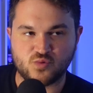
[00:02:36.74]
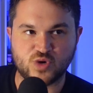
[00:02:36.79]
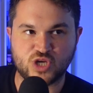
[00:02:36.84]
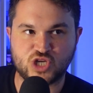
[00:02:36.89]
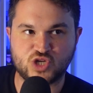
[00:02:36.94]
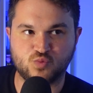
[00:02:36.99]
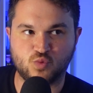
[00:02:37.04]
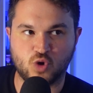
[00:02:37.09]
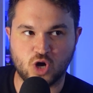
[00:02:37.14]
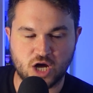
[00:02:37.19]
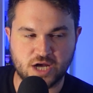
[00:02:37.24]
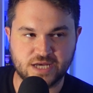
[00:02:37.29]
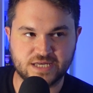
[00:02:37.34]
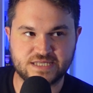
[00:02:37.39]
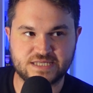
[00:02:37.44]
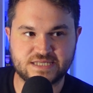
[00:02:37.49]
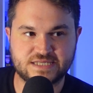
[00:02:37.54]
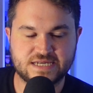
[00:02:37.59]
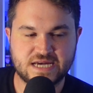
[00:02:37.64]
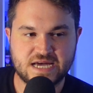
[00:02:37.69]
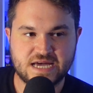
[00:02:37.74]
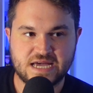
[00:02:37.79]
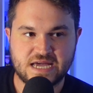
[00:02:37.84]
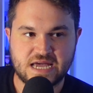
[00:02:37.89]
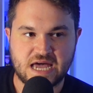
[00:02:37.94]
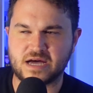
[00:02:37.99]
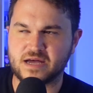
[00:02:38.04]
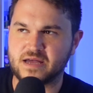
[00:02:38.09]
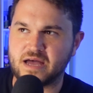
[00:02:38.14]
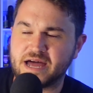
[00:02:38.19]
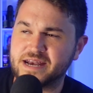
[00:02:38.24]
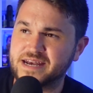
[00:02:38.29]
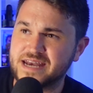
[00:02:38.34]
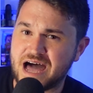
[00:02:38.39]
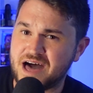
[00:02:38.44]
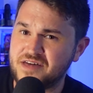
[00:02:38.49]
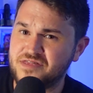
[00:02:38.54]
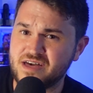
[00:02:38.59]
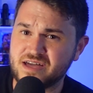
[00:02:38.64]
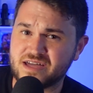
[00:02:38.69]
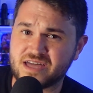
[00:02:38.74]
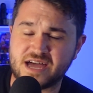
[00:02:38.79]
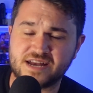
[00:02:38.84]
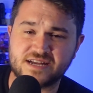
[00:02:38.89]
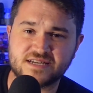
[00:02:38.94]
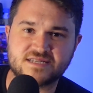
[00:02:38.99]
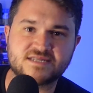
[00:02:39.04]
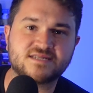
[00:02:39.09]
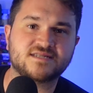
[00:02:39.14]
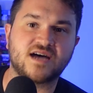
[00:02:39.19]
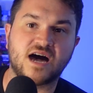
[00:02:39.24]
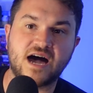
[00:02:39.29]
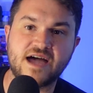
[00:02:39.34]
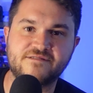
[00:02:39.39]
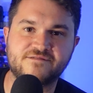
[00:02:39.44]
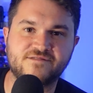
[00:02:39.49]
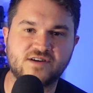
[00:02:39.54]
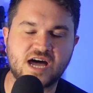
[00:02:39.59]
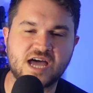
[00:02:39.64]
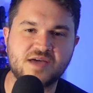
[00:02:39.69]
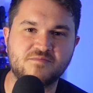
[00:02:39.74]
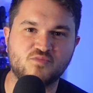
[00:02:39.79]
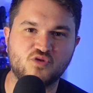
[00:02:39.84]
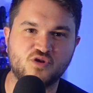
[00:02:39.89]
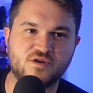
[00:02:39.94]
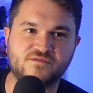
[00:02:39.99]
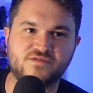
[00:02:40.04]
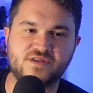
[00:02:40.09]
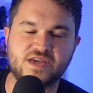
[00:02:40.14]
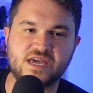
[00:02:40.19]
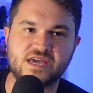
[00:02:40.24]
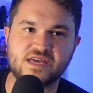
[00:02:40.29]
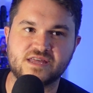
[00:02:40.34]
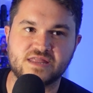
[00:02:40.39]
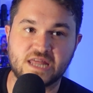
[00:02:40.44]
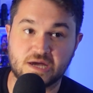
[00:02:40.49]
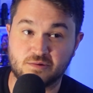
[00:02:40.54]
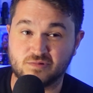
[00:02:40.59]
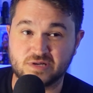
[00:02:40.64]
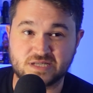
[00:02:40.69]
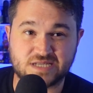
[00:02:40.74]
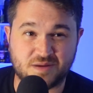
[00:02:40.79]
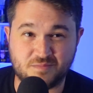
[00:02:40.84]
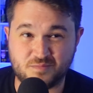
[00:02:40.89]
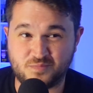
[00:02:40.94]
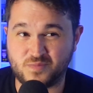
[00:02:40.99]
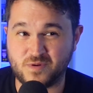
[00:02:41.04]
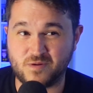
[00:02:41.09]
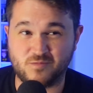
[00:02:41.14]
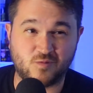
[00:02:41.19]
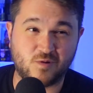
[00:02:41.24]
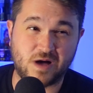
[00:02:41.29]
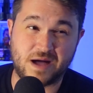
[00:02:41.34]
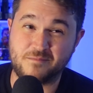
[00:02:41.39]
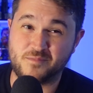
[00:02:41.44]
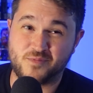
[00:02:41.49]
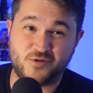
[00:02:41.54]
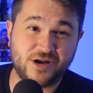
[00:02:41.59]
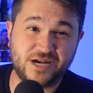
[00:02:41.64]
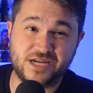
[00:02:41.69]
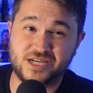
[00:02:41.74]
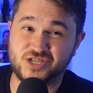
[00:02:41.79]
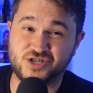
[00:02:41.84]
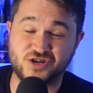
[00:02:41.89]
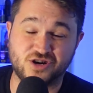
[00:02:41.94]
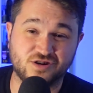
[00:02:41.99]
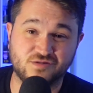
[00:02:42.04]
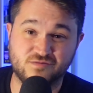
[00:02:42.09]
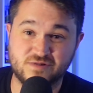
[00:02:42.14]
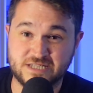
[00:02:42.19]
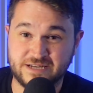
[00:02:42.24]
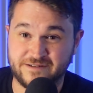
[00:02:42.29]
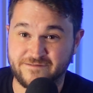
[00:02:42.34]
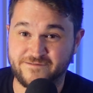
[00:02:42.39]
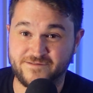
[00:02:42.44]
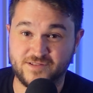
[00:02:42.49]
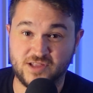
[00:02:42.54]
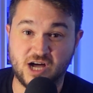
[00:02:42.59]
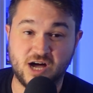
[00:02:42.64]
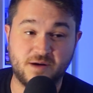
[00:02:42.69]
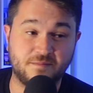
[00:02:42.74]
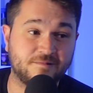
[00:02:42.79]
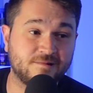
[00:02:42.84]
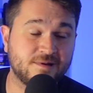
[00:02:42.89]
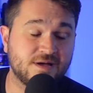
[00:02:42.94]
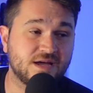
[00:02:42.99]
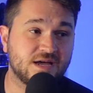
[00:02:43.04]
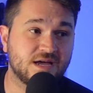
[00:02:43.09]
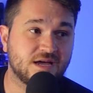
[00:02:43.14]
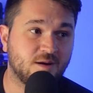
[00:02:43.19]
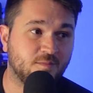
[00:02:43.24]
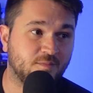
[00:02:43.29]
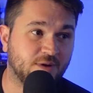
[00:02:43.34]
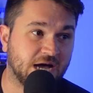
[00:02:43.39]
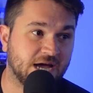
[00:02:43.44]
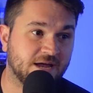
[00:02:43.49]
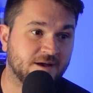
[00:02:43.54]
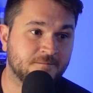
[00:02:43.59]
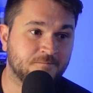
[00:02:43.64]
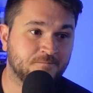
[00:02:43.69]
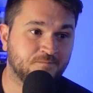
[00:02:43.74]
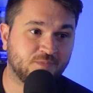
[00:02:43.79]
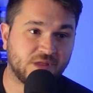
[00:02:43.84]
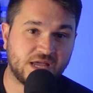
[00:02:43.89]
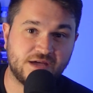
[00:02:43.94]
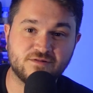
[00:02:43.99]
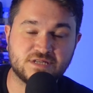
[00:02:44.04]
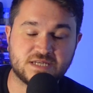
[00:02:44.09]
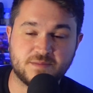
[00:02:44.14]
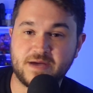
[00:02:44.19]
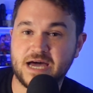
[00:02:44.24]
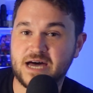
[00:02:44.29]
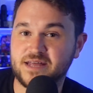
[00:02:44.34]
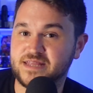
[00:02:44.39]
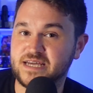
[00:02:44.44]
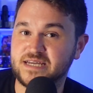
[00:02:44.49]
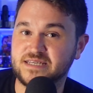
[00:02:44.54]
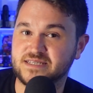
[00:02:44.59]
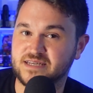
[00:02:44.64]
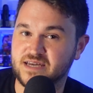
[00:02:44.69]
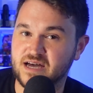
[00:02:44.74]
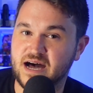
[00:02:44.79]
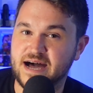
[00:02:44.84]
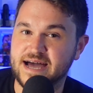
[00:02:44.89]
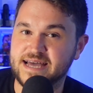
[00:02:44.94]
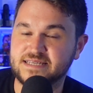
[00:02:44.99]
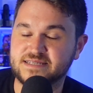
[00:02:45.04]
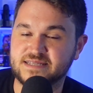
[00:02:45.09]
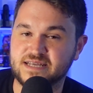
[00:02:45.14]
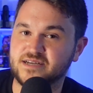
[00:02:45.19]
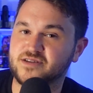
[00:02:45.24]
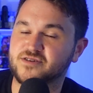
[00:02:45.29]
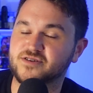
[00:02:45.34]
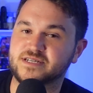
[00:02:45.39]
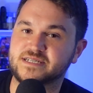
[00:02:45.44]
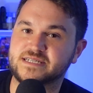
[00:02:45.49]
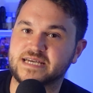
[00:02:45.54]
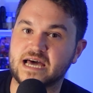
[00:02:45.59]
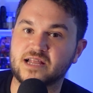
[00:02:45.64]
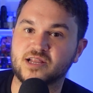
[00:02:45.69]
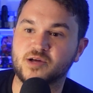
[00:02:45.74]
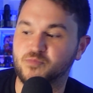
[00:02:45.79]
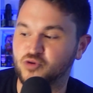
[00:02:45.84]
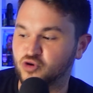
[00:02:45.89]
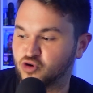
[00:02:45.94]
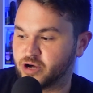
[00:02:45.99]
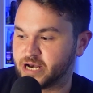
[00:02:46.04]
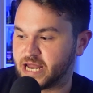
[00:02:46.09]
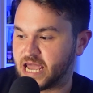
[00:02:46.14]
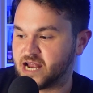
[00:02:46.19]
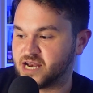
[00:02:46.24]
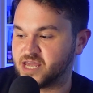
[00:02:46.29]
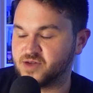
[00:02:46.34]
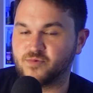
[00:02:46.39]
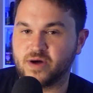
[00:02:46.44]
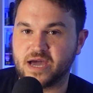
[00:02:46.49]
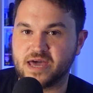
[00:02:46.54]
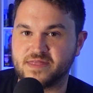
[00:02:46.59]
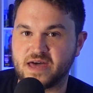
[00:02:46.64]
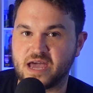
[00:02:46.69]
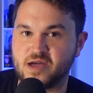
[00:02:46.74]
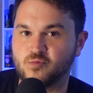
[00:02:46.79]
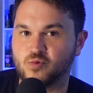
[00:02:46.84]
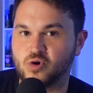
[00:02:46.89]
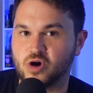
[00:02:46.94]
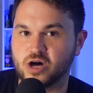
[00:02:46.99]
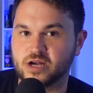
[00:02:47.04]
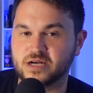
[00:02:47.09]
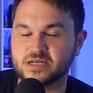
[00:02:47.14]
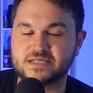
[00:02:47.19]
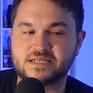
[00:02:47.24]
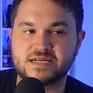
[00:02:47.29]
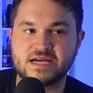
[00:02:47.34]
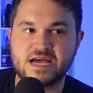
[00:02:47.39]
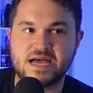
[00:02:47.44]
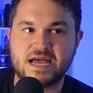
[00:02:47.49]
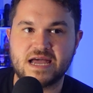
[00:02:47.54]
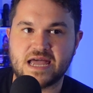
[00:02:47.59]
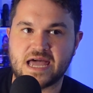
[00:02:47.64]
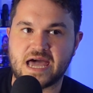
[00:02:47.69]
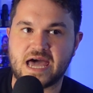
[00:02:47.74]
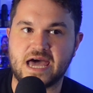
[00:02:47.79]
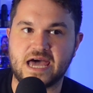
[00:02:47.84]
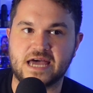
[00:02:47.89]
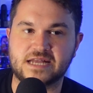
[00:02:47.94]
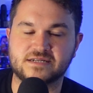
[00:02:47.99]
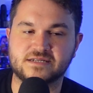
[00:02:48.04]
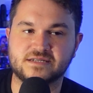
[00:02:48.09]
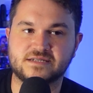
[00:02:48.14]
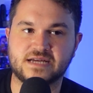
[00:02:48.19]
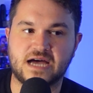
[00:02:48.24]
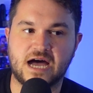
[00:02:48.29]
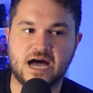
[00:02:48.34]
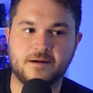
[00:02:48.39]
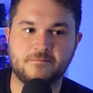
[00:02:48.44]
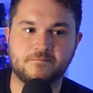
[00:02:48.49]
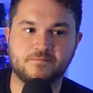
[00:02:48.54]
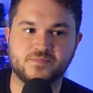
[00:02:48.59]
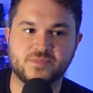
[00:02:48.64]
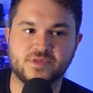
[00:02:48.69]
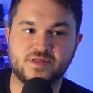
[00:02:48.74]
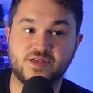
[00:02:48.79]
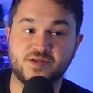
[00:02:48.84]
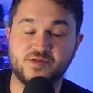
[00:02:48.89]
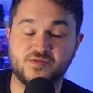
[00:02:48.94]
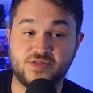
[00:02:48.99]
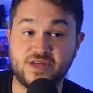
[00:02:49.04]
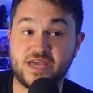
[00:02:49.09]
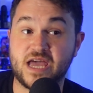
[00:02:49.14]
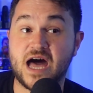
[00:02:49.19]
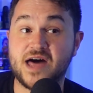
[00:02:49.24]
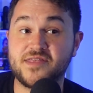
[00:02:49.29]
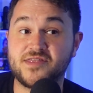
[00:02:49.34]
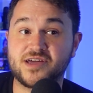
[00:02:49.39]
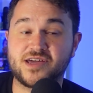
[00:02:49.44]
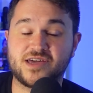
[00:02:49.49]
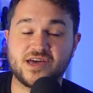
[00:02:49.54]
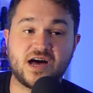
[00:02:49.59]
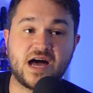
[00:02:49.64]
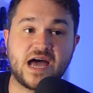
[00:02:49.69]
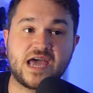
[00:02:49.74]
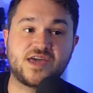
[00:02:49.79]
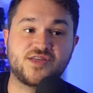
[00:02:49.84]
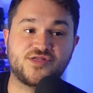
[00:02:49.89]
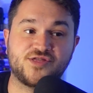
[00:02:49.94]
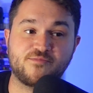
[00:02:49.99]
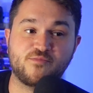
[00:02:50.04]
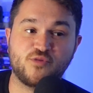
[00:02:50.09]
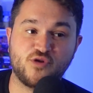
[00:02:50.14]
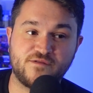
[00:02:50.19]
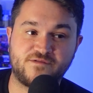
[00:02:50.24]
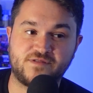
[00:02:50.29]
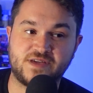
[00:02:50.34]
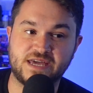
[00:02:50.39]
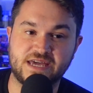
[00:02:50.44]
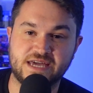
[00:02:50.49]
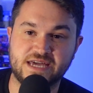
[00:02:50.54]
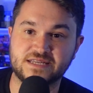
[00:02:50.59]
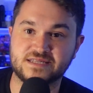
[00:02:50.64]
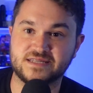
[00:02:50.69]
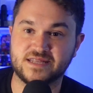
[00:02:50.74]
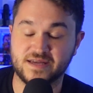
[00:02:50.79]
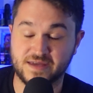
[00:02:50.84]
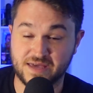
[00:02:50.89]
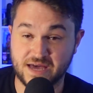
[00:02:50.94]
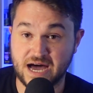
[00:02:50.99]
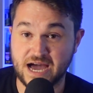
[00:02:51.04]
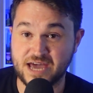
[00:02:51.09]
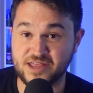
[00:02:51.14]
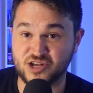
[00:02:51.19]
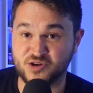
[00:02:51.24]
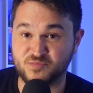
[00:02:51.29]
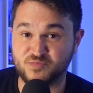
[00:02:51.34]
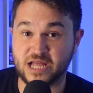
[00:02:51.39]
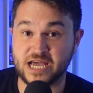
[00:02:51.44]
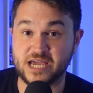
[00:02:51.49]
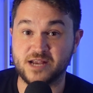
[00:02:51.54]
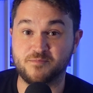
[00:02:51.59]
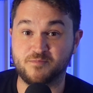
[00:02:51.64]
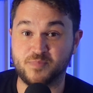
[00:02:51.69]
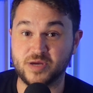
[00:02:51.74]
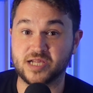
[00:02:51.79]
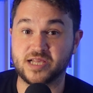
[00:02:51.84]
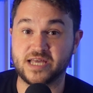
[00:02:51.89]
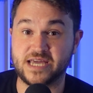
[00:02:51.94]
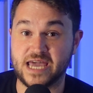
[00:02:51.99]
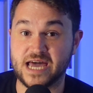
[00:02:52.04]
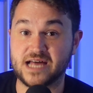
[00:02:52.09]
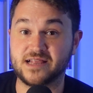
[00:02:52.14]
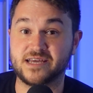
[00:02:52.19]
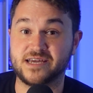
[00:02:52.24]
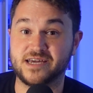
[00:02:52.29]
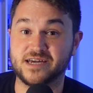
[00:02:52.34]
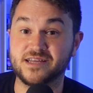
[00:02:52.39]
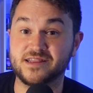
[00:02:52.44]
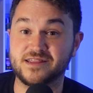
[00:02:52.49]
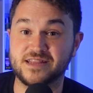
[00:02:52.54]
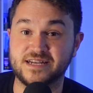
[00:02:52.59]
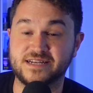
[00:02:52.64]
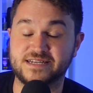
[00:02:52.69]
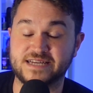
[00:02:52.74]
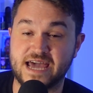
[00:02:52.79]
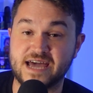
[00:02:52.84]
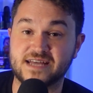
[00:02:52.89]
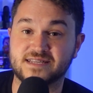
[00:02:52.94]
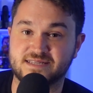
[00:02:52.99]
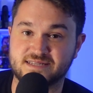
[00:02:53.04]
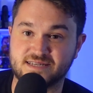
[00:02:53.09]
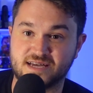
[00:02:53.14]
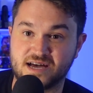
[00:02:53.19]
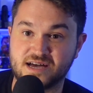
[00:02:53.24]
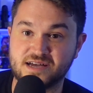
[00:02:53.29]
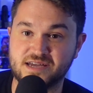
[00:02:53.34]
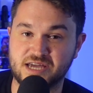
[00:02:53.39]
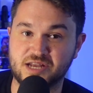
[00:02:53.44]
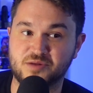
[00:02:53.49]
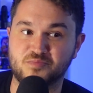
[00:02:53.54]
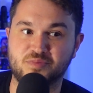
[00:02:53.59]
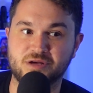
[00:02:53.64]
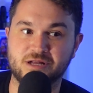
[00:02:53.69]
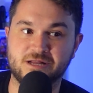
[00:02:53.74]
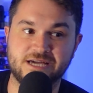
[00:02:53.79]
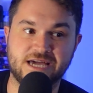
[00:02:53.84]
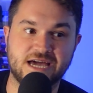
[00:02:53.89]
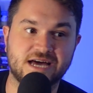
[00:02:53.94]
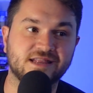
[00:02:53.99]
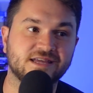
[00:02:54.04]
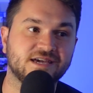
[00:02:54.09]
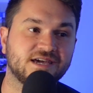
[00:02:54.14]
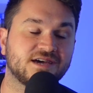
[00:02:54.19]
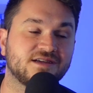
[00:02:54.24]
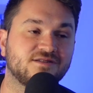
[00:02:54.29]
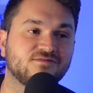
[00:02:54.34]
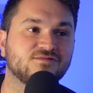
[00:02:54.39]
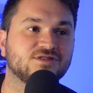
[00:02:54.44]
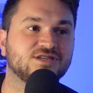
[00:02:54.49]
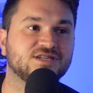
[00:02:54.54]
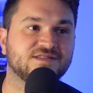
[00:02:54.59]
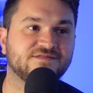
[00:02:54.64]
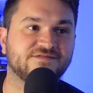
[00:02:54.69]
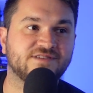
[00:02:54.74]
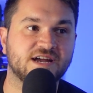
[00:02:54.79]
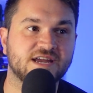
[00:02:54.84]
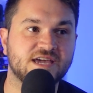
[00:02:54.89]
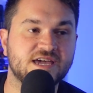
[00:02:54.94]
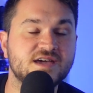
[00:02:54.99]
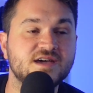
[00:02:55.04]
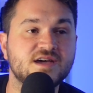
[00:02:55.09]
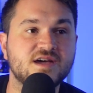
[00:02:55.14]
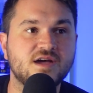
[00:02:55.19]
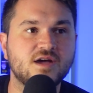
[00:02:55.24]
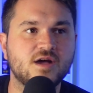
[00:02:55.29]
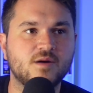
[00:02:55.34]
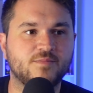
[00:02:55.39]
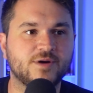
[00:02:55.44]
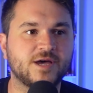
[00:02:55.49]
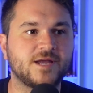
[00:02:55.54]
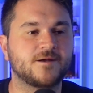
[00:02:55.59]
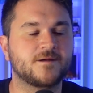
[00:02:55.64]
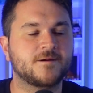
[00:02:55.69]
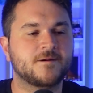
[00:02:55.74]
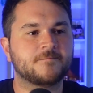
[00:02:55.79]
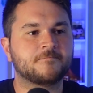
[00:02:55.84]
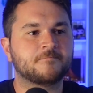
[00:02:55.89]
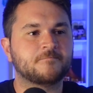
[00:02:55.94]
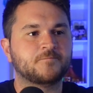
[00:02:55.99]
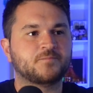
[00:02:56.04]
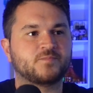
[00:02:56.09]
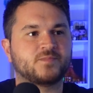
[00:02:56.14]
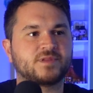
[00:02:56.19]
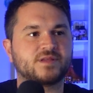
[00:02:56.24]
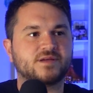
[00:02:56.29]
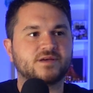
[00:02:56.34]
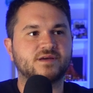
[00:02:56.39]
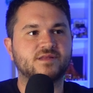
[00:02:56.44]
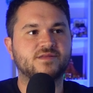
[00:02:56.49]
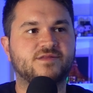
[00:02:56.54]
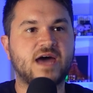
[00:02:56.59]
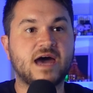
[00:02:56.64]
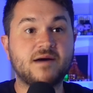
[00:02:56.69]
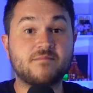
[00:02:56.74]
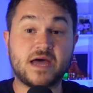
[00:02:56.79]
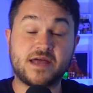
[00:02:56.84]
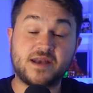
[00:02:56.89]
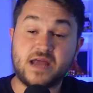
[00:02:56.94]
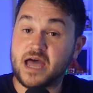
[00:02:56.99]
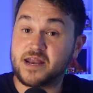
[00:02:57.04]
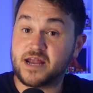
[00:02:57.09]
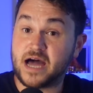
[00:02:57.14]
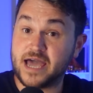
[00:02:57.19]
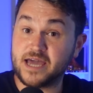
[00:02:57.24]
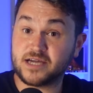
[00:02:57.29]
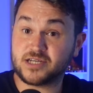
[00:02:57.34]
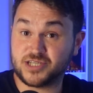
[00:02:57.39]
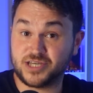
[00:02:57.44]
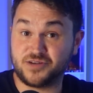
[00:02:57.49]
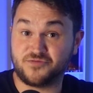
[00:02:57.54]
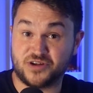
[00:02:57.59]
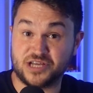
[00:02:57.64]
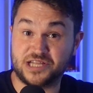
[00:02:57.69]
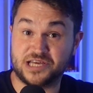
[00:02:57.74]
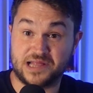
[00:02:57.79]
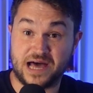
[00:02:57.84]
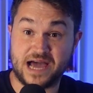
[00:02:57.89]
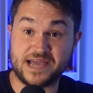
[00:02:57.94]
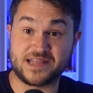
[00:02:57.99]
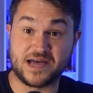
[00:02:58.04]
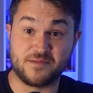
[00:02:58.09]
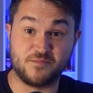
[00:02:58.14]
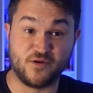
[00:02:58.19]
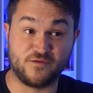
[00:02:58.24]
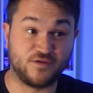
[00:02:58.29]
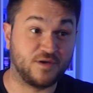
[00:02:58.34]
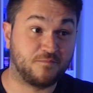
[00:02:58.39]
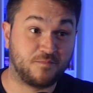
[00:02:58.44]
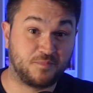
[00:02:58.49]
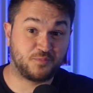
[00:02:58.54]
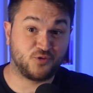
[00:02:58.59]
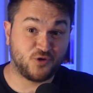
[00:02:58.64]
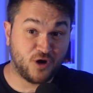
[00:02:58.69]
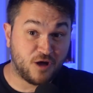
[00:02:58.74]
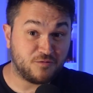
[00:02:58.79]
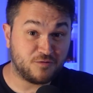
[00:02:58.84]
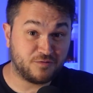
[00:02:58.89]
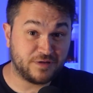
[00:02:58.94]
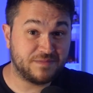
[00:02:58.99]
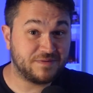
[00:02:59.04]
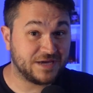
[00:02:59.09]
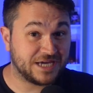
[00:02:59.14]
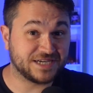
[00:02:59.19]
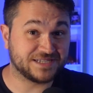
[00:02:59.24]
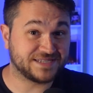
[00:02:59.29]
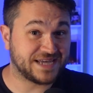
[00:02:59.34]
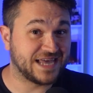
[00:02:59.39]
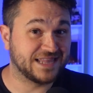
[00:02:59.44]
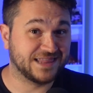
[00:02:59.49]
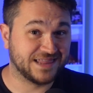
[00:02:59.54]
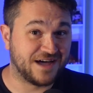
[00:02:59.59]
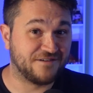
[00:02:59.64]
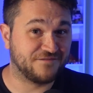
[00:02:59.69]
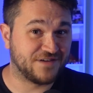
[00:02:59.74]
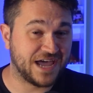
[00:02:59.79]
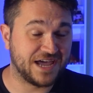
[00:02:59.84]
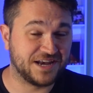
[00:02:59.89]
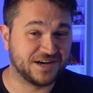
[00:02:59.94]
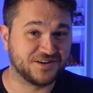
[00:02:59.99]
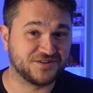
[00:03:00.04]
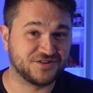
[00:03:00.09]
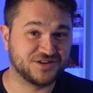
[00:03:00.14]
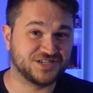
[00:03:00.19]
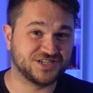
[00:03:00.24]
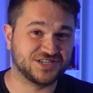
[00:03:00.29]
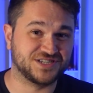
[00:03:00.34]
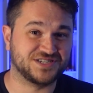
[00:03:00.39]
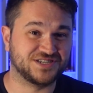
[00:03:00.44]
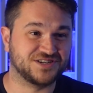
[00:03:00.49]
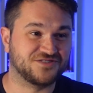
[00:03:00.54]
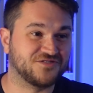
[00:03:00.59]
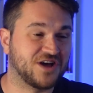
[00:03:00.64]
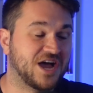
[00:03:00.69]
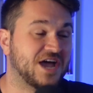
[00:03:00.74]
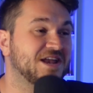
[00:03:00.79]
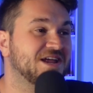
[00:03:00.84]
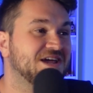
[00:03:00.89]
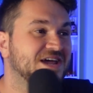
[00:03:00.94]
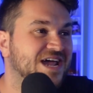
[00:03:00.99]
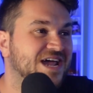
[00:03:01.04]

which was another kind of sci-fi movie that was, I'm pretty sure it was a flop, but it was about these guys that could teleport anywhere they want. And the other guy in the movie is the guy that played Billy Elliot, the dancer in Billy Elliot, which is funny. But that, and I actually really like that movie, probably because I love Hayden Christensen, right?